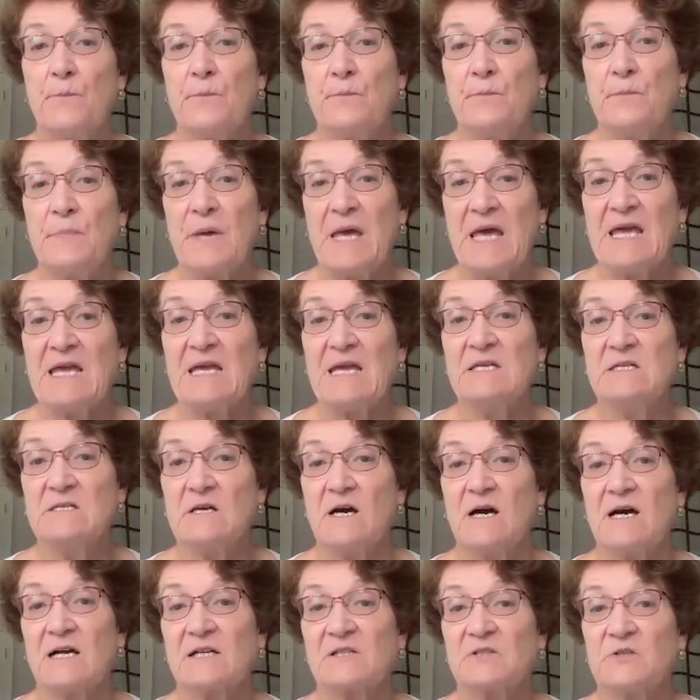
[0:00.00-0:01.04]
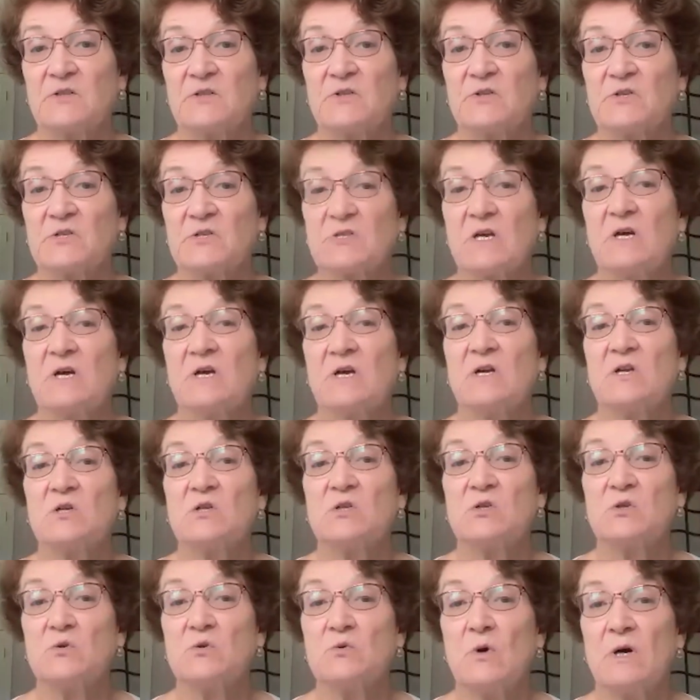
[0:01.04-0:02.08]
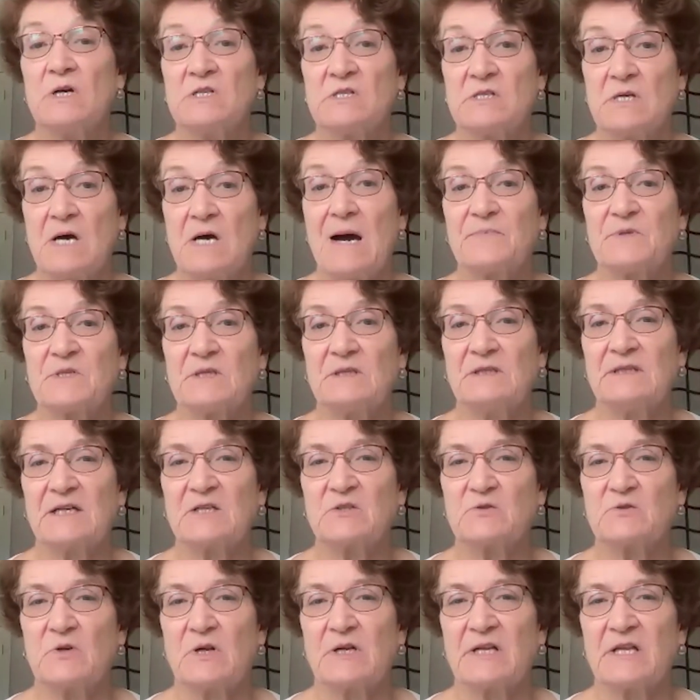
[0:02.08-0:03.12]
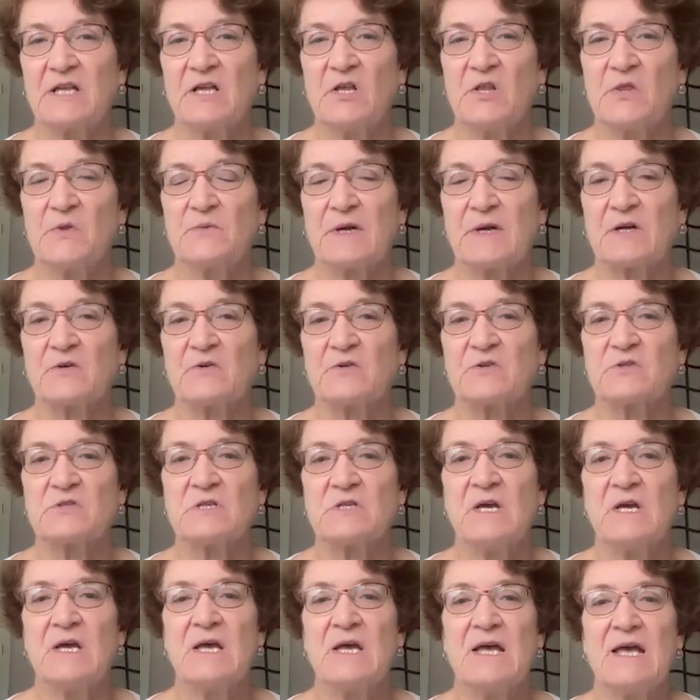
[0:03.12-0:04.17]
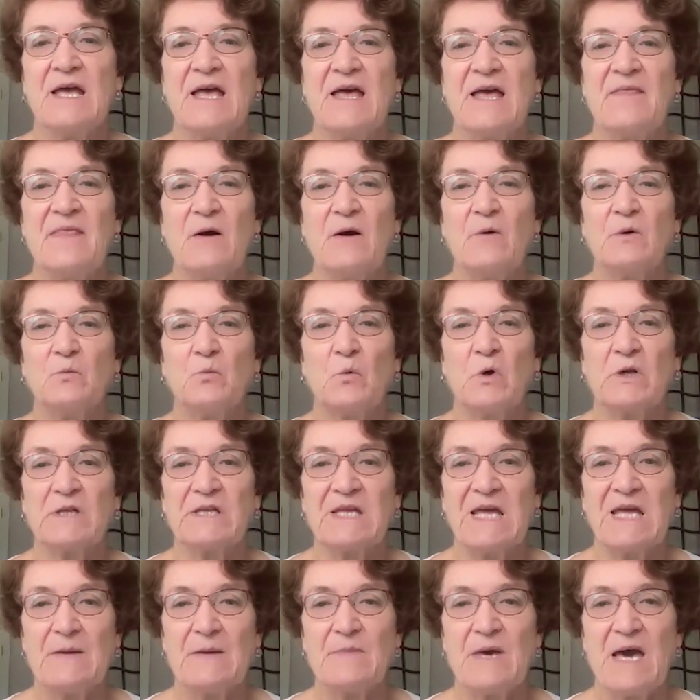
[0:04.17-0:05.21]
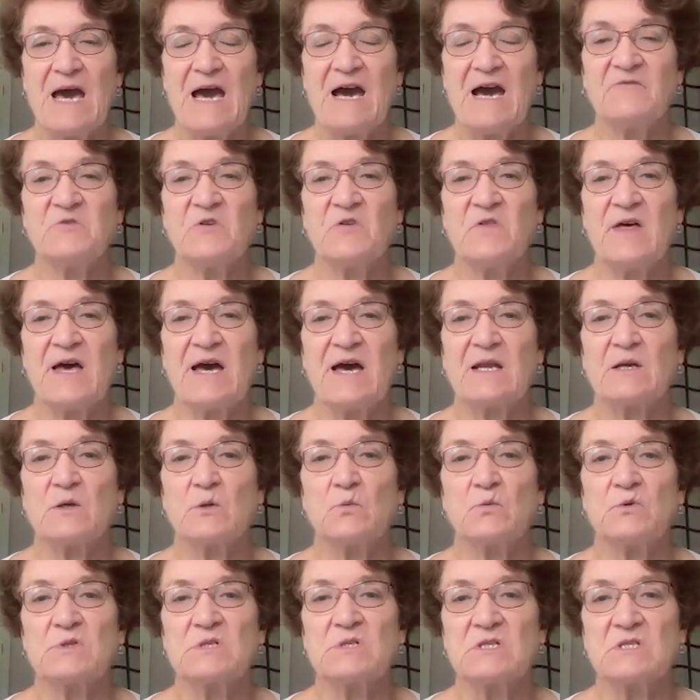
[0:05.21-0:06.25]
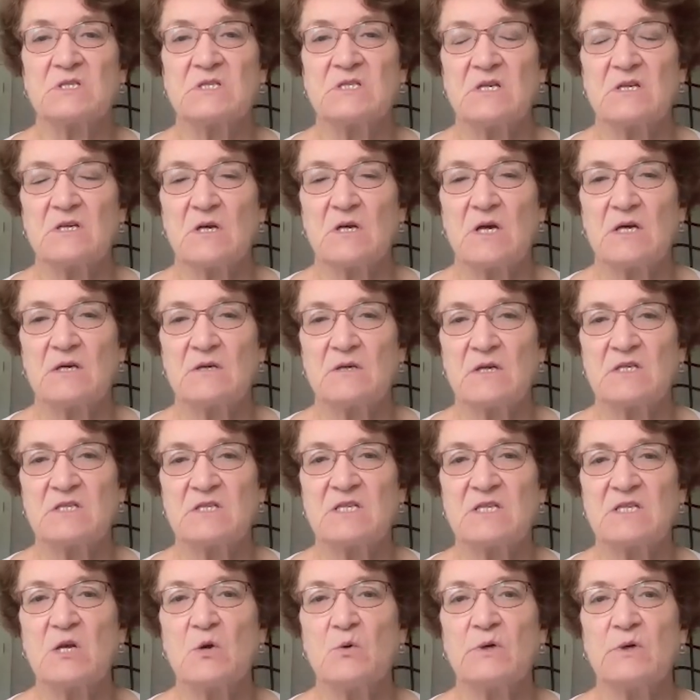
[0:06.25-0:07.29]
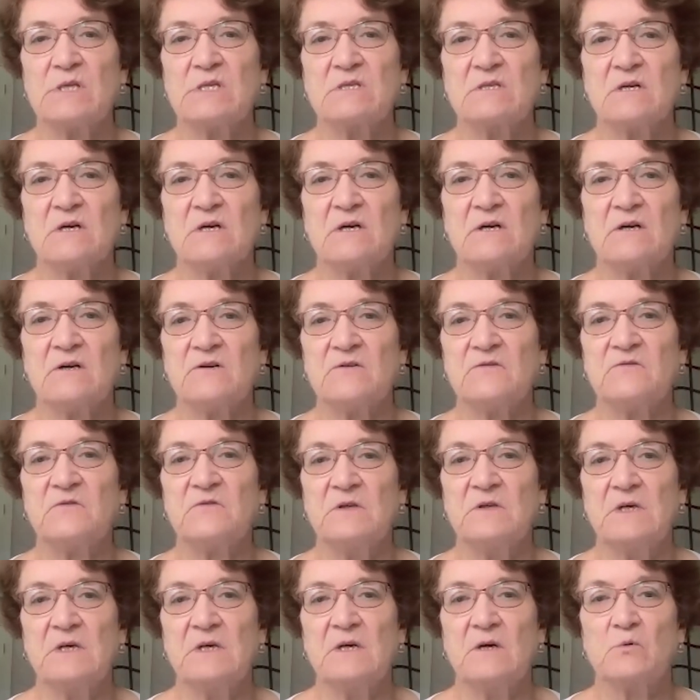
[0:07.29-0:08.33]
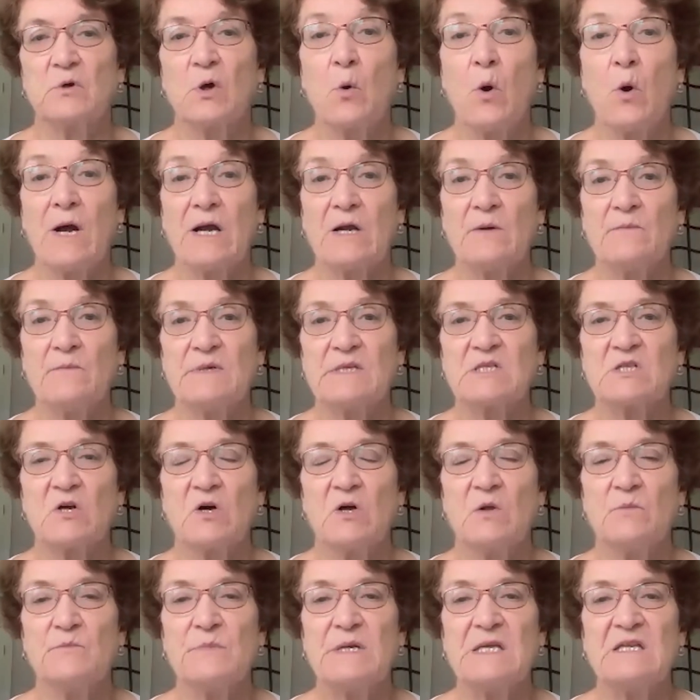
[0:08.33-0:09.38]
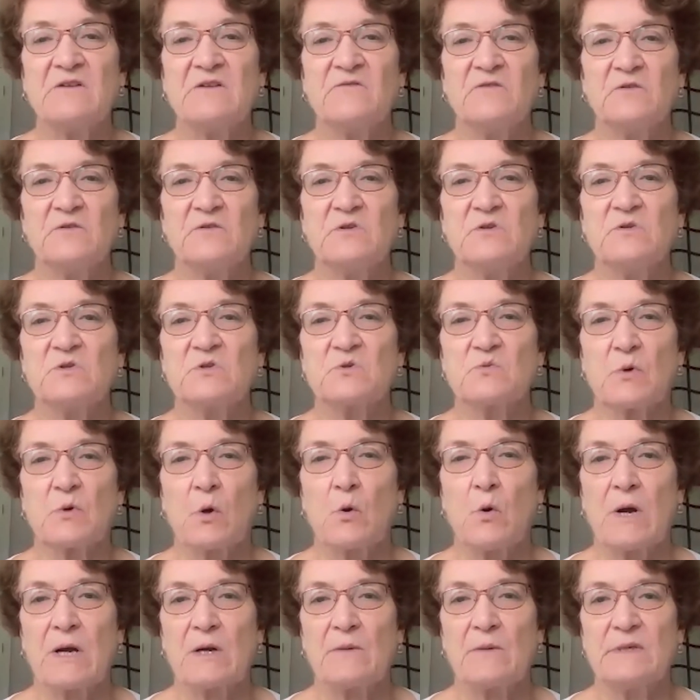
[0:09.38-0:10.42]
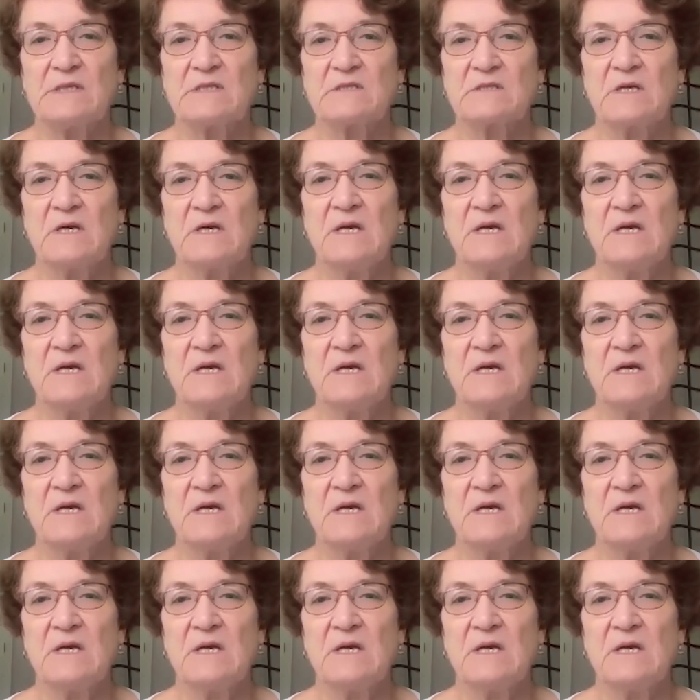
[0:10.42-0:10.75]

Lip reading: paid doctors to adopt electronic health records. And that what came after that was a sequence of requirements called meaningful use requirements.